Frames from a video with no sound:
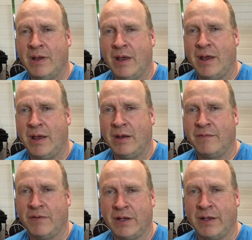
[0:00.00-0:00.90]
And
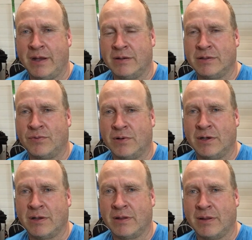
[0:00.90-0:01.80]
if I can get it to
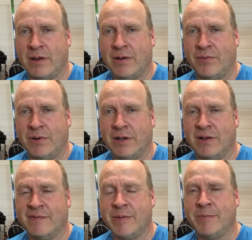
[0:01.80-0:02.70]
work, that would
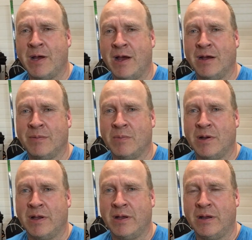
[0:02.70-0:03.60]
give me back
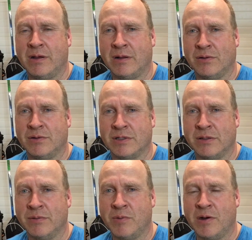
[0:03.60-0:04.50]
my
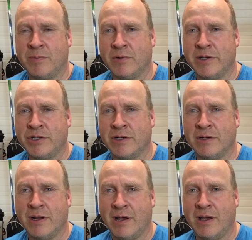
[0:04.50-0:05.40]
closed loop
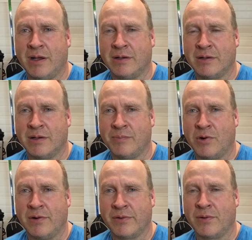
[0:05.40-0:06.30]
operation at
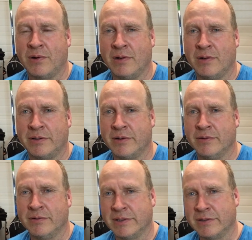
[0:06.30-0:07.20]
part throttle and
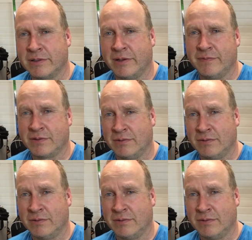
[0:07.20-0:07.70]
cruise and stuff.